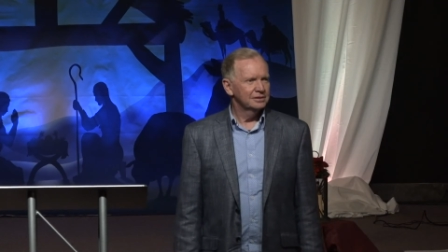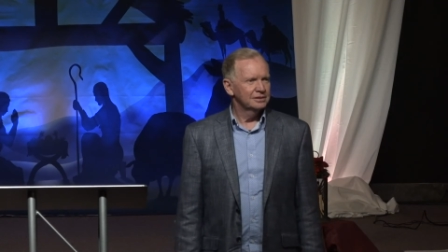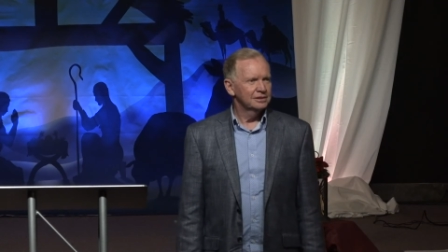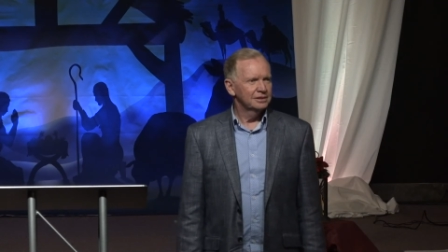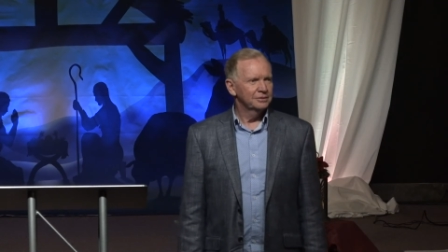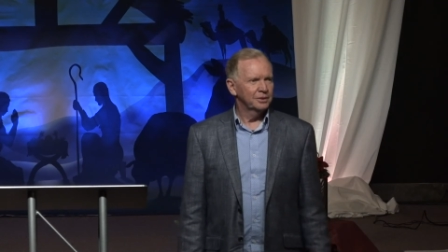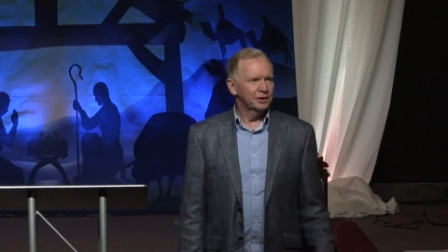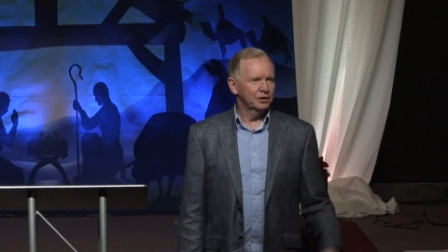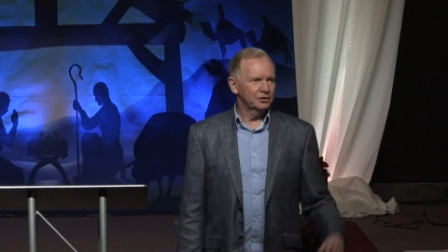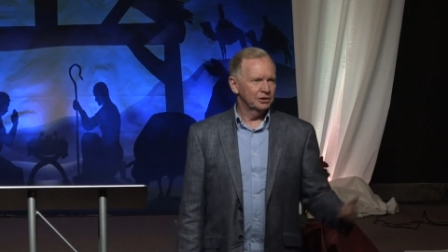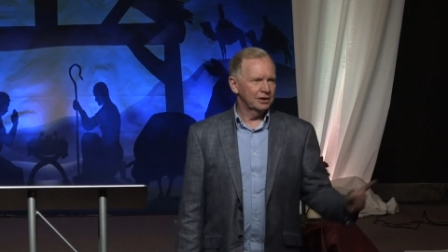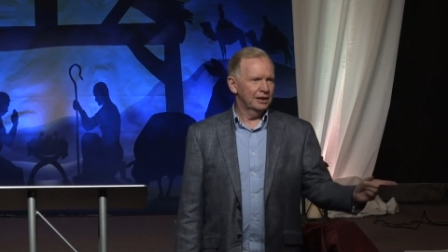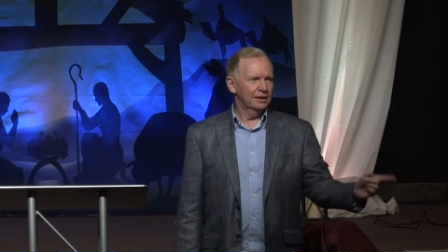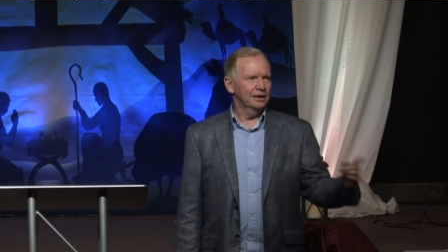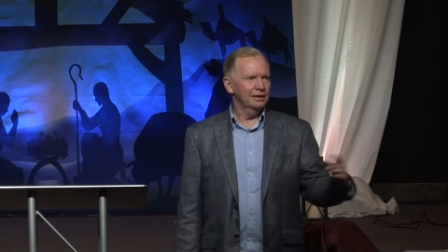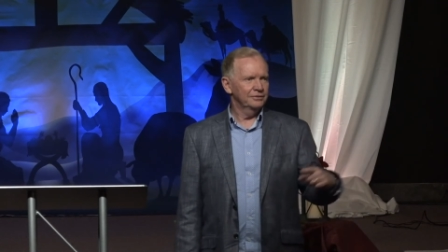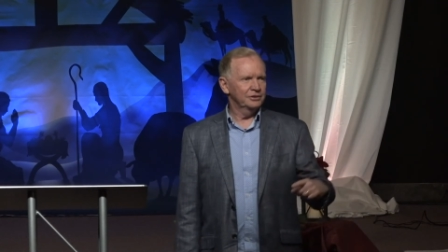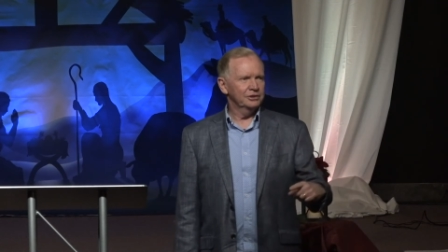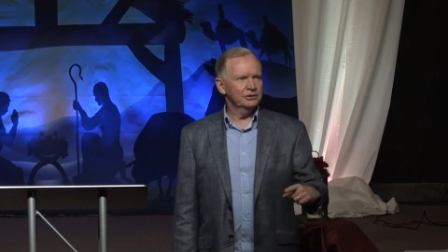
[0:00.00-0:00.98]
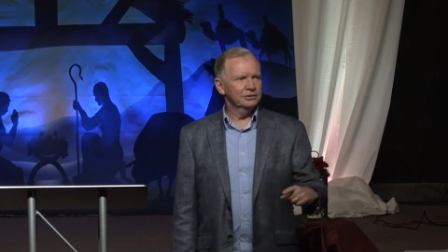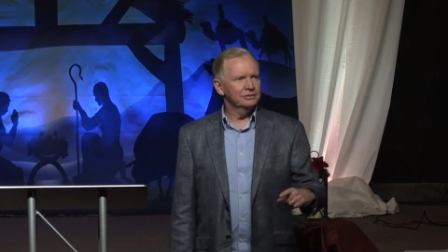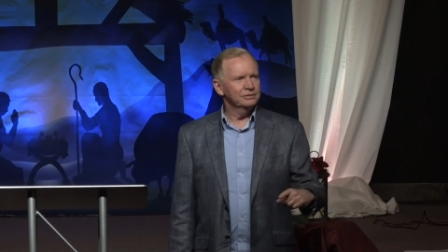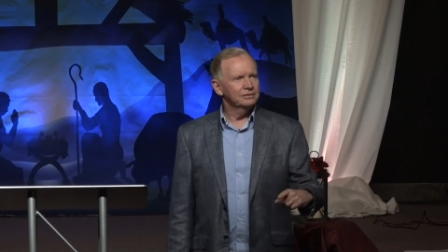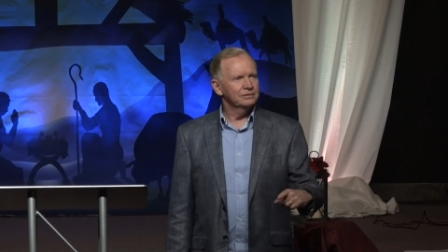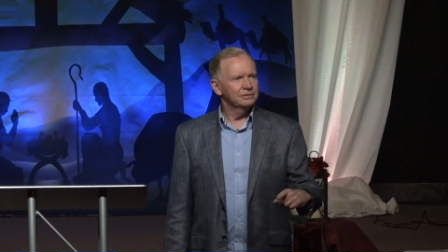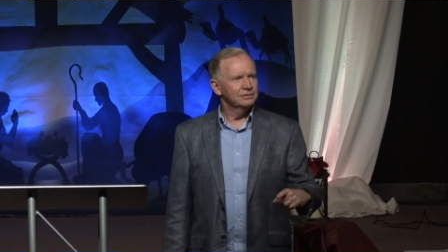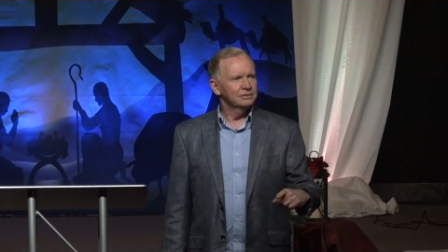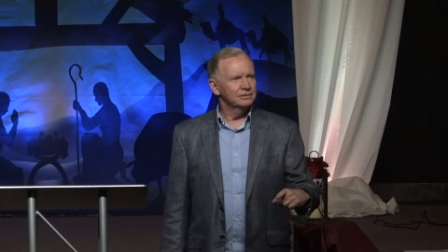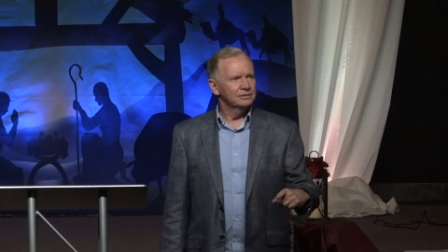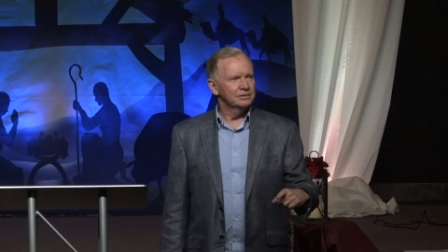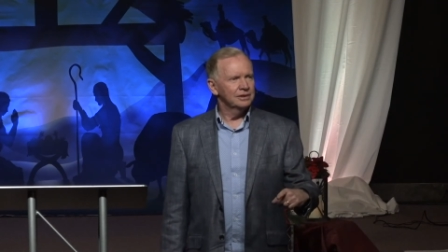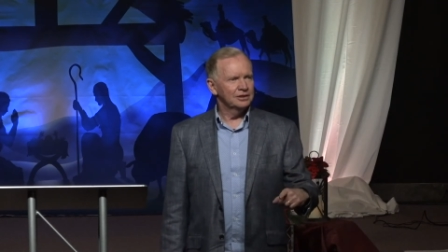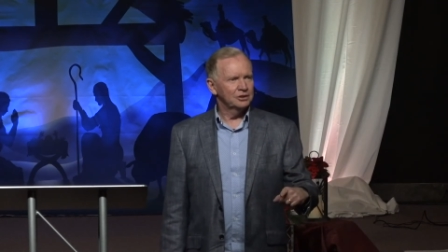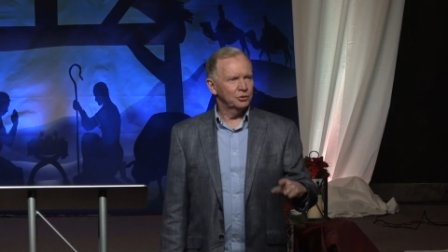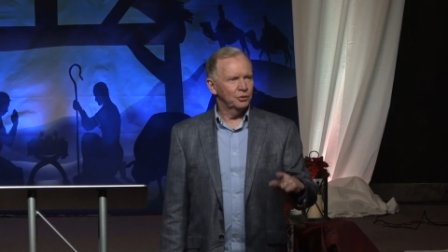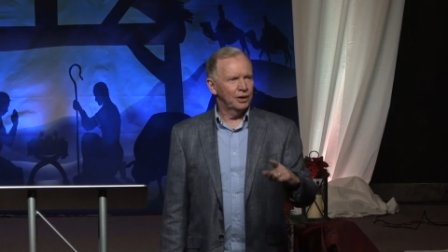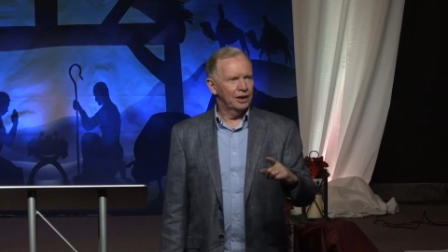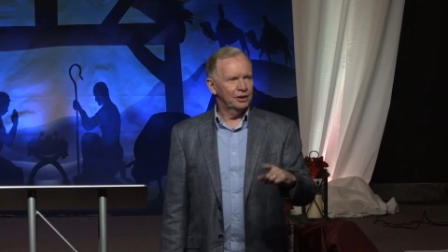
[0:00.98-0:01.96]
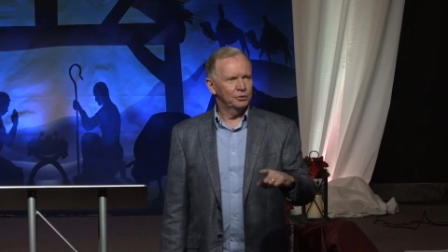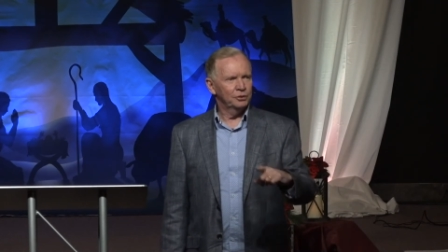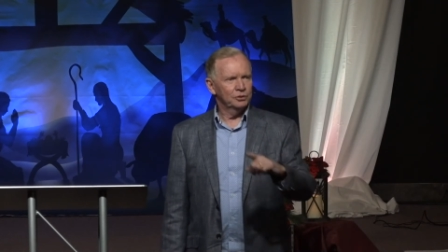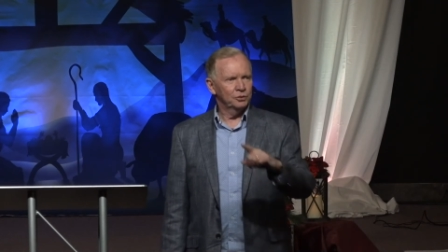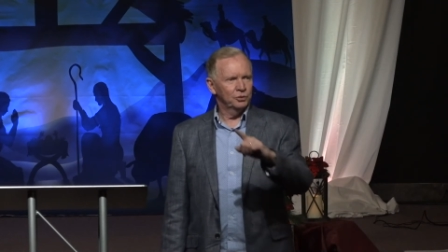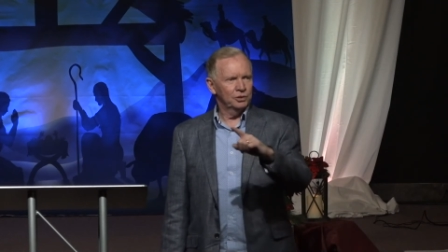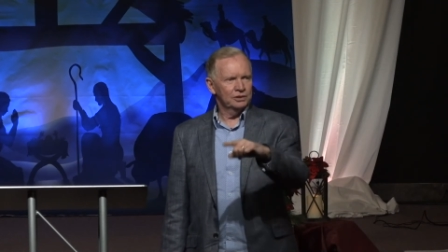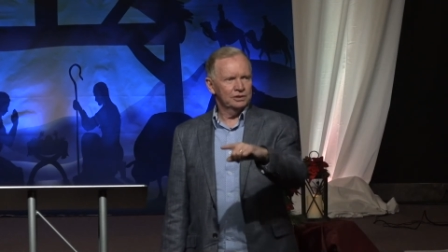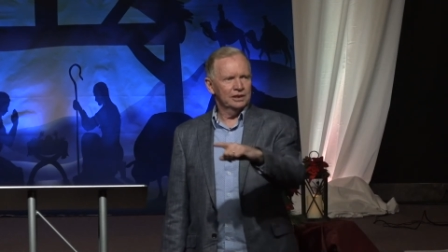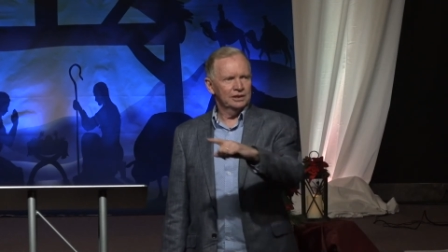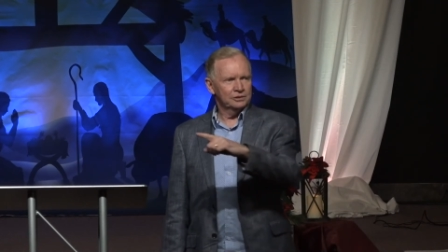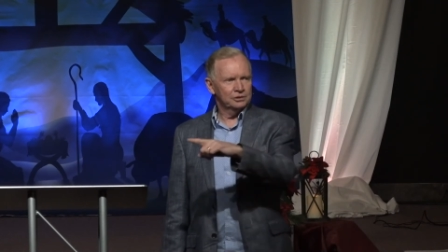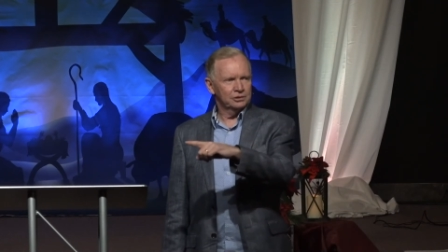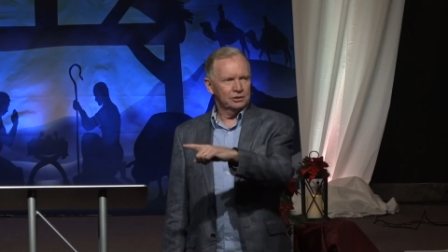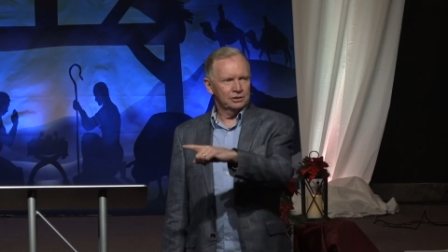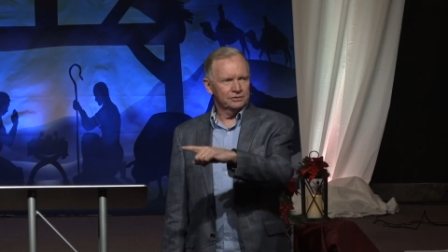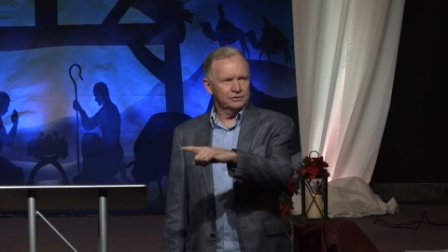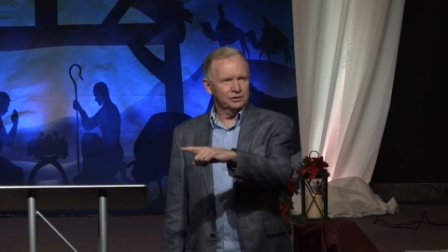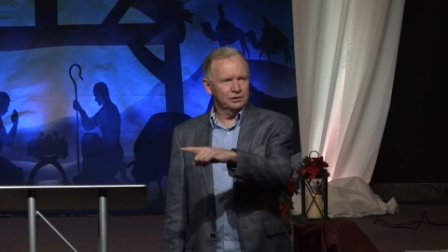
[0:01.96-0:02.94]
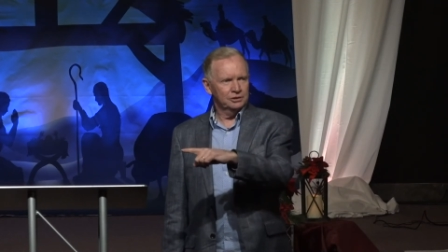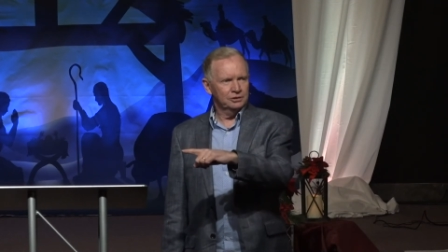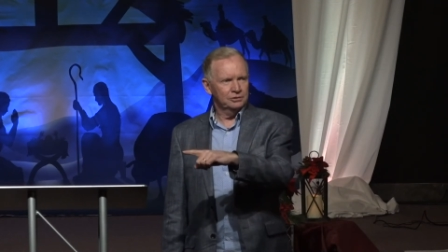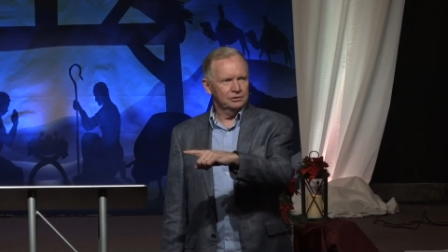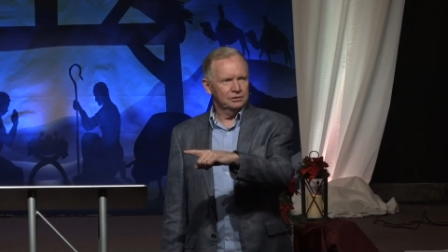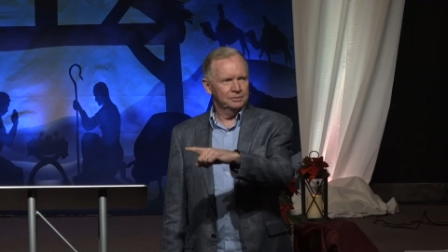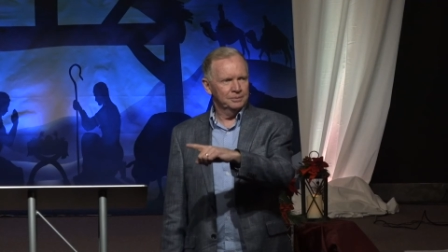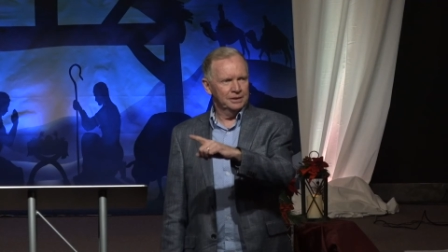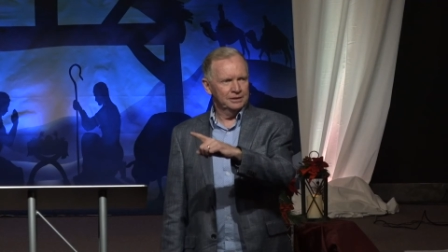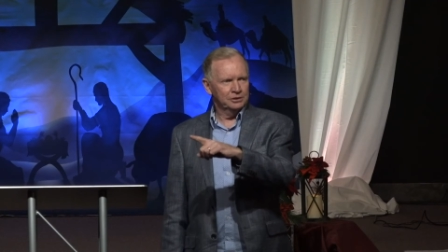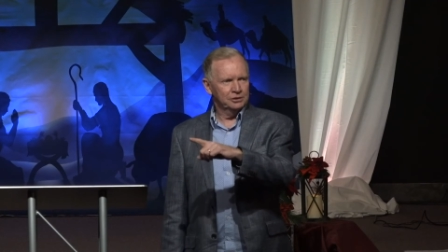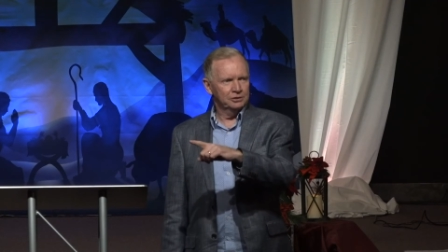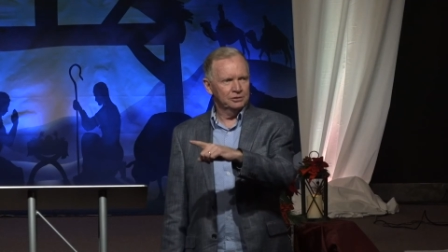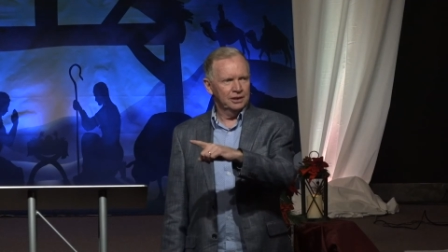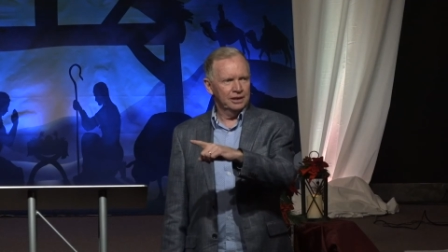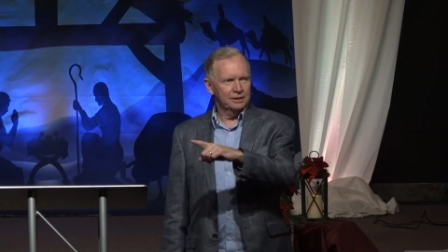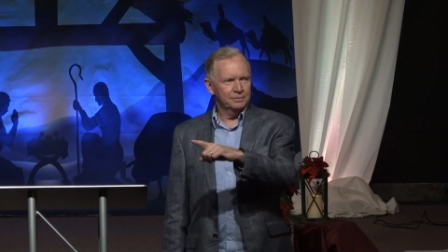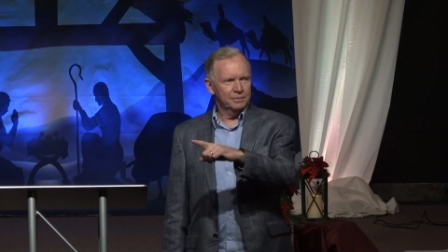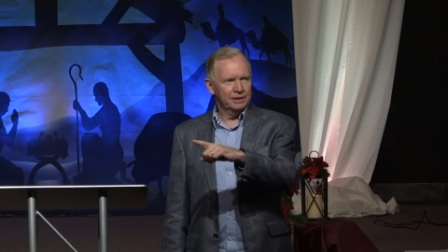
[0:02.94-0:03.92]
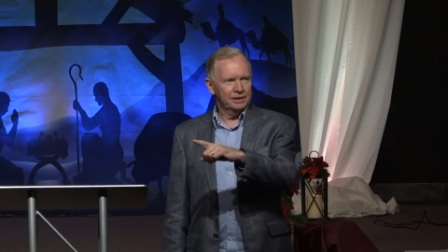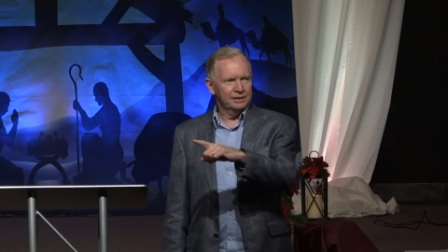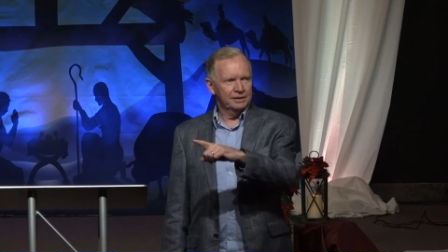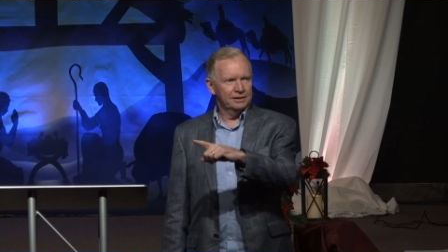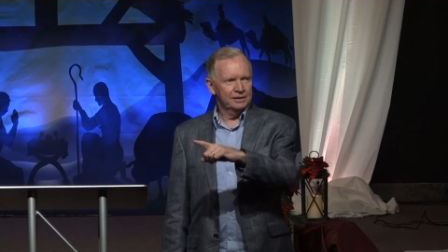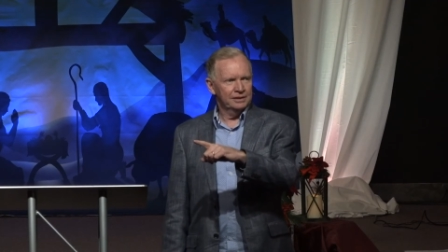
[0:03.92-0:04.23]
Because I love you. That's why I would want that truck for you to make you happy.